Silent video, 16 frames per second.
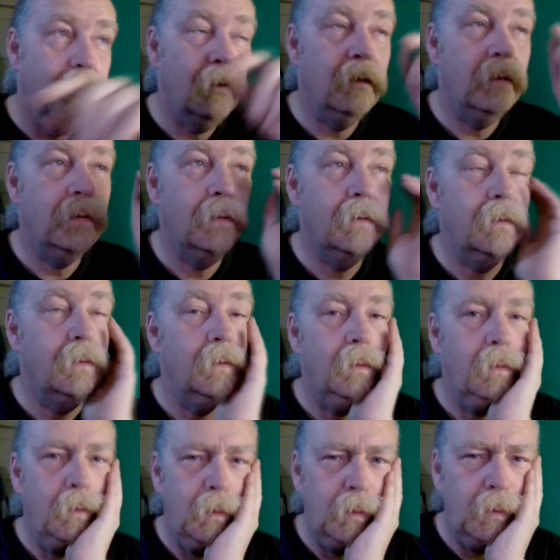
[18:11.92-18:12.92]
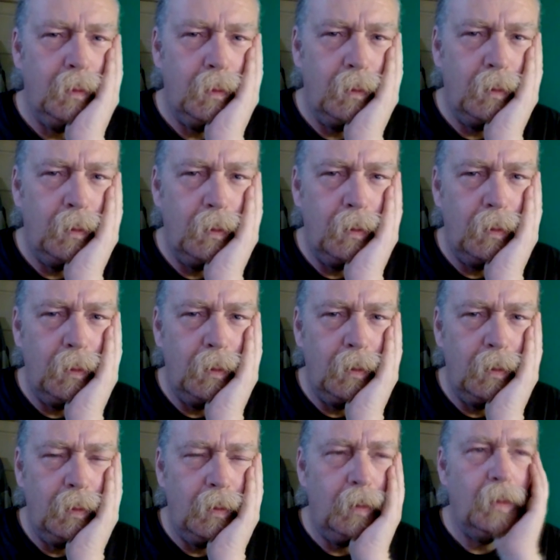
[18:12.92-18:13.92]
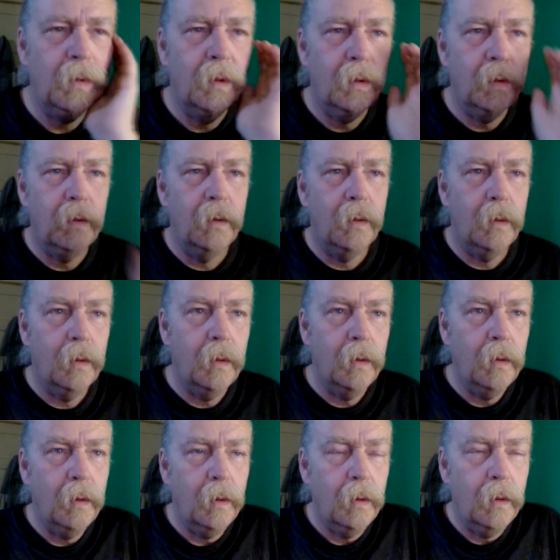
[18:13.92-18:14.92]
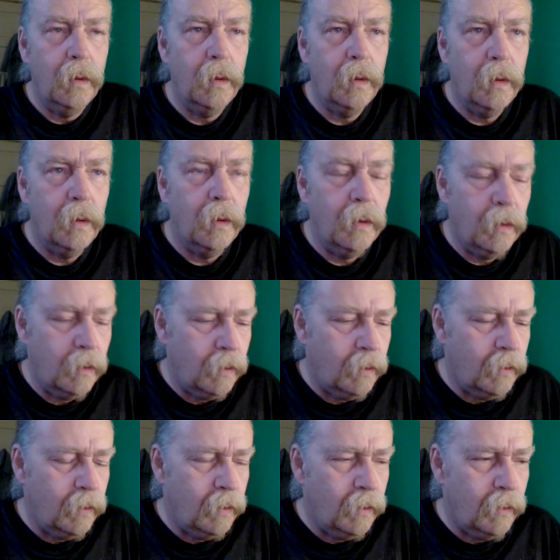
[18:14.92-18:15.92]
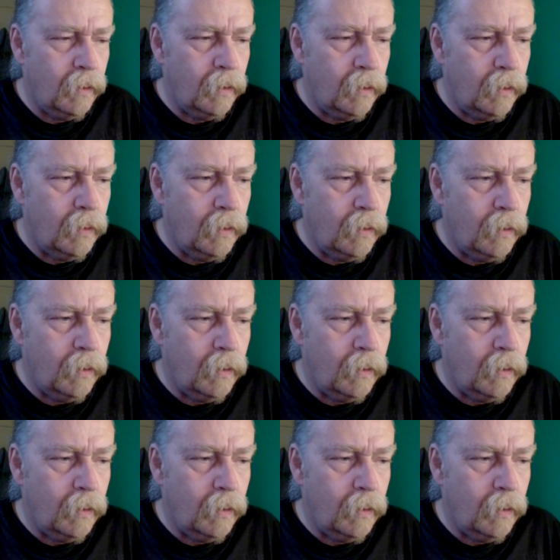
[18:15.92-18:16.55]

No one is speaking in this clip.